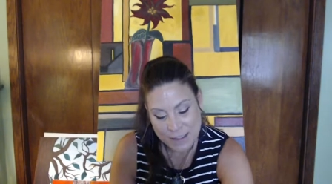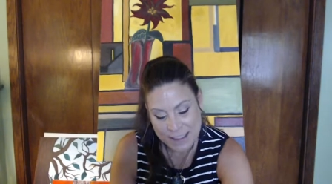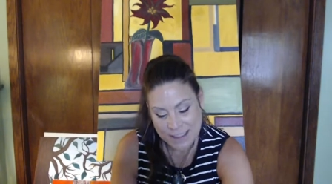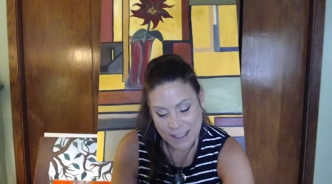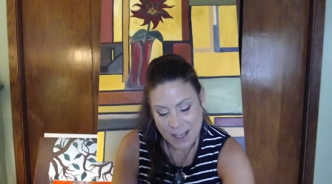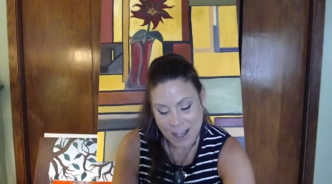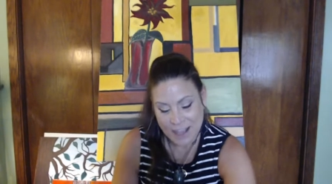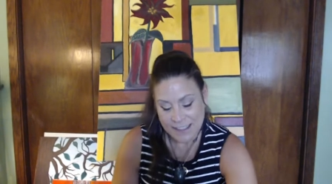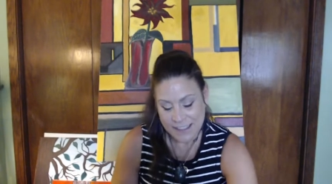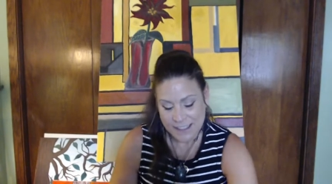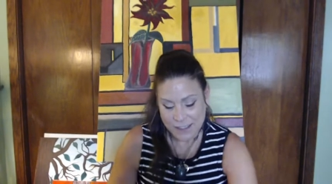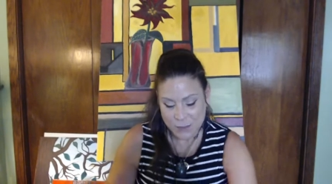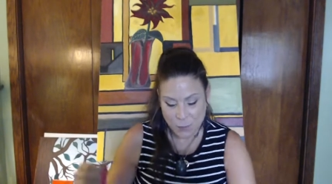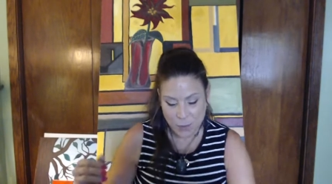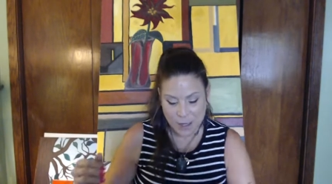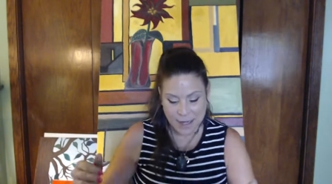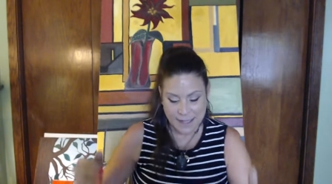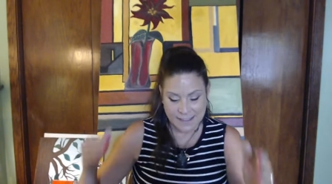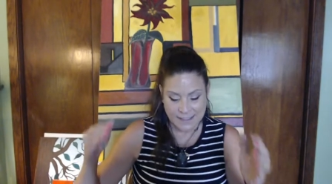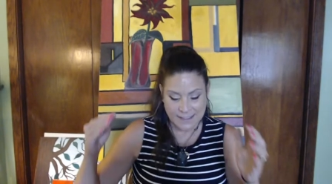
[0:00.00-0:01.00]
is on its
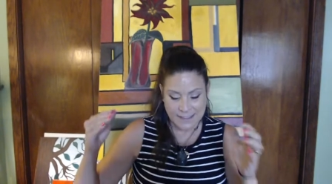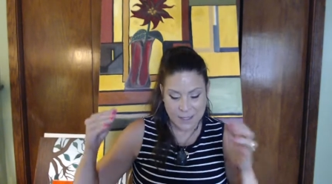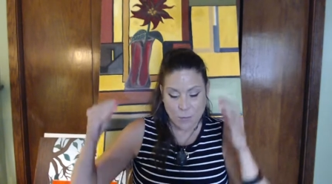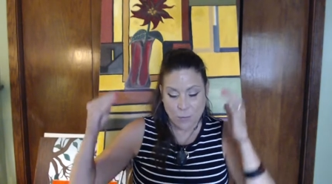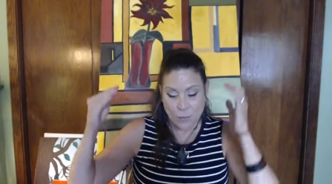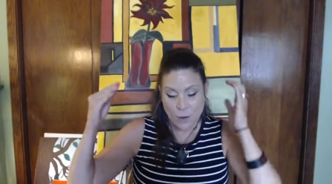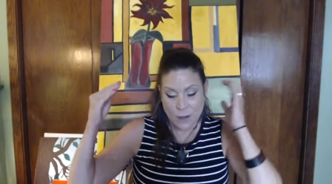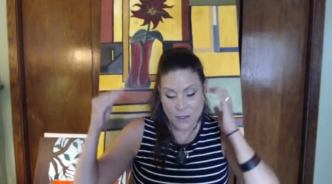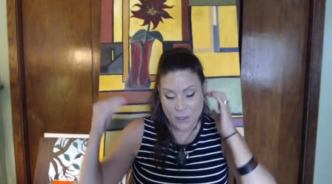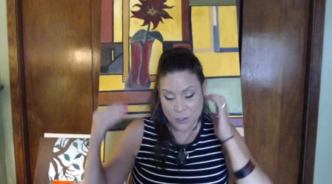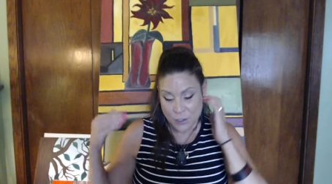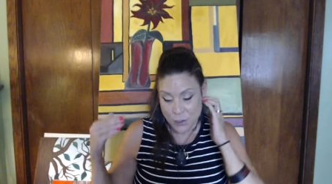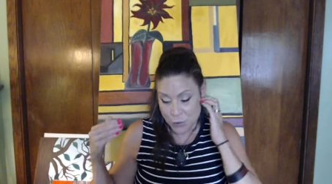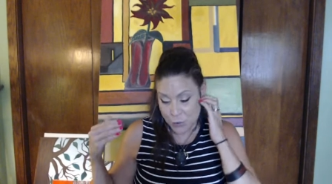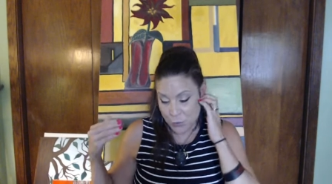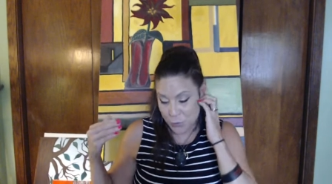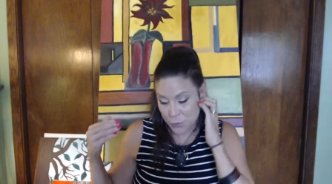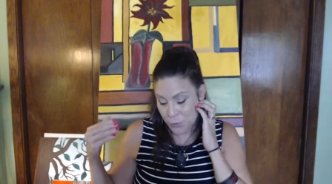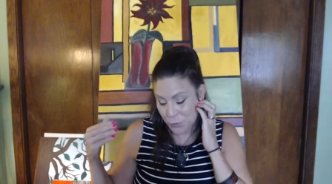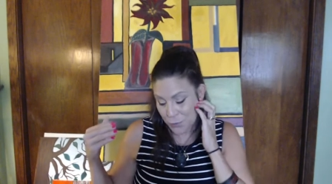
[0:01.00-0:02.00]
way. Someone
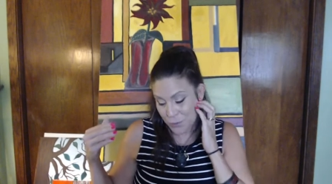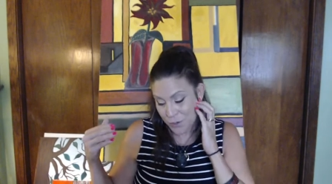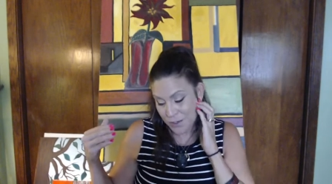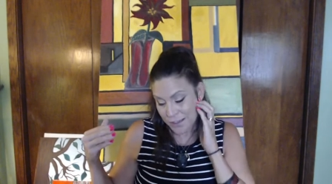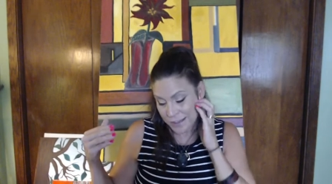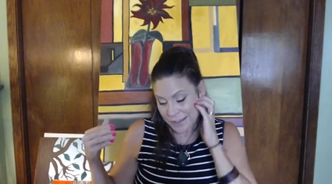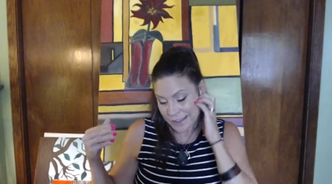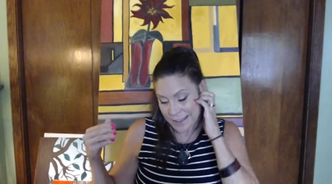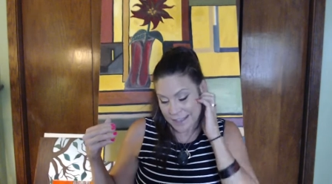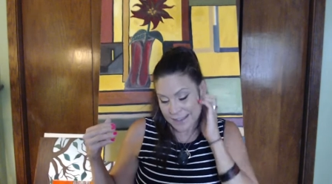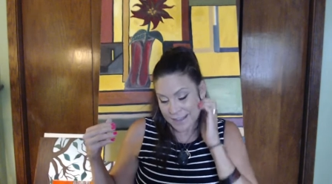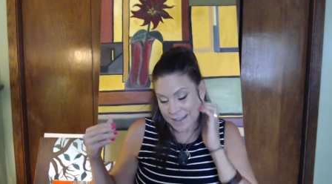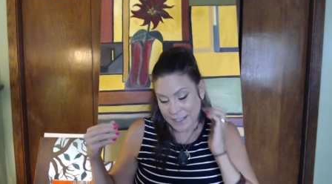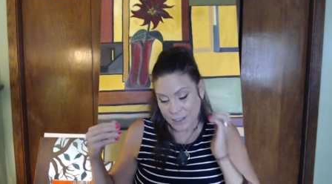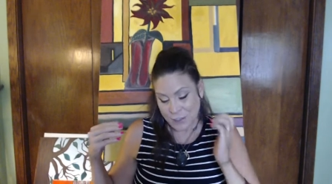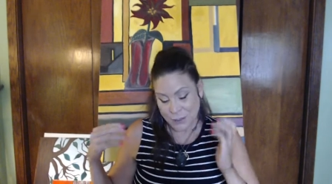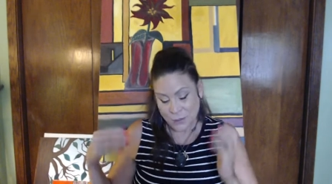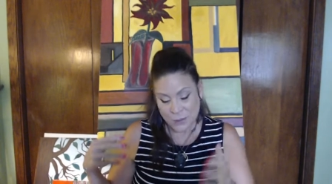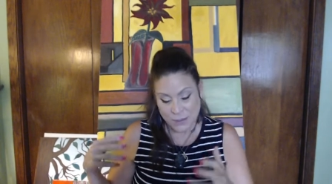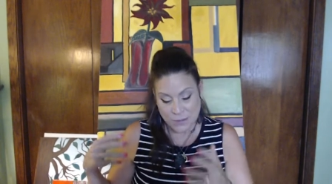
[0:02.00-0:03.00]
new
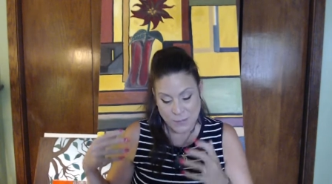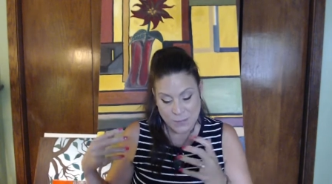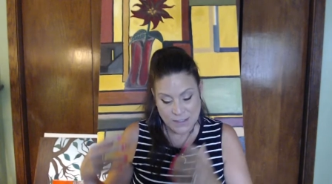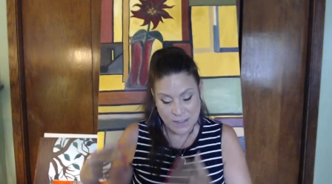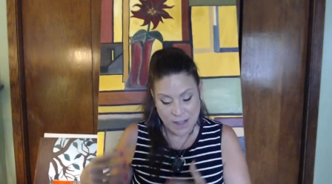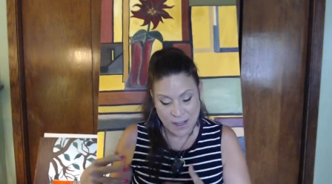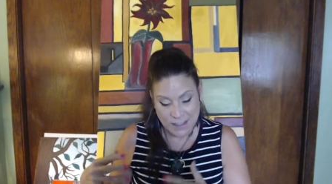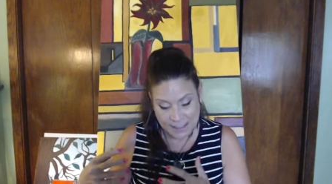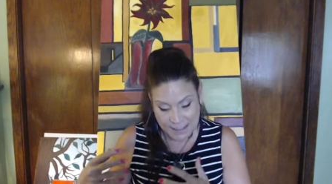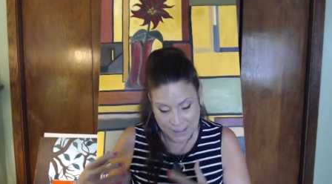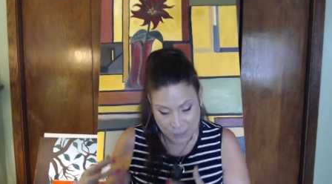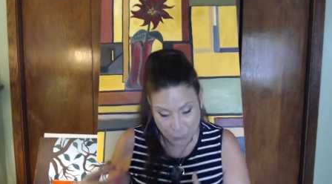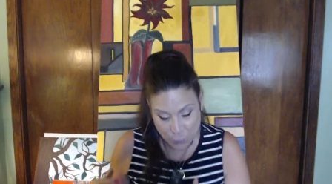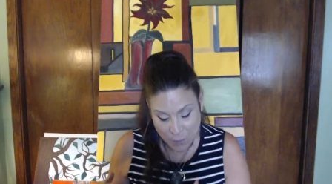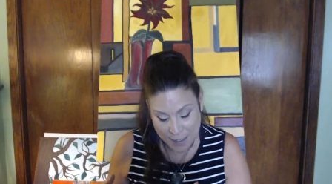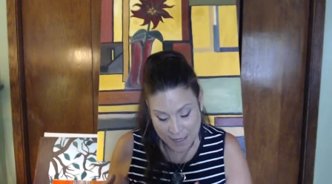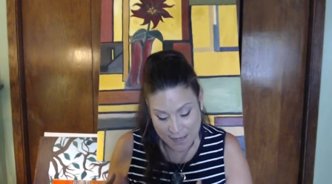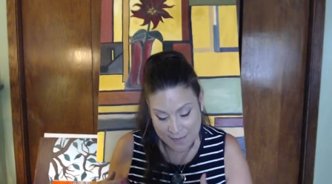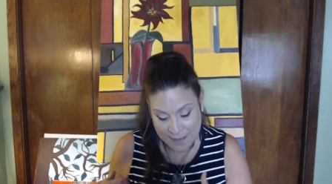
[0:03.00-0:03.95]
that news was on its way.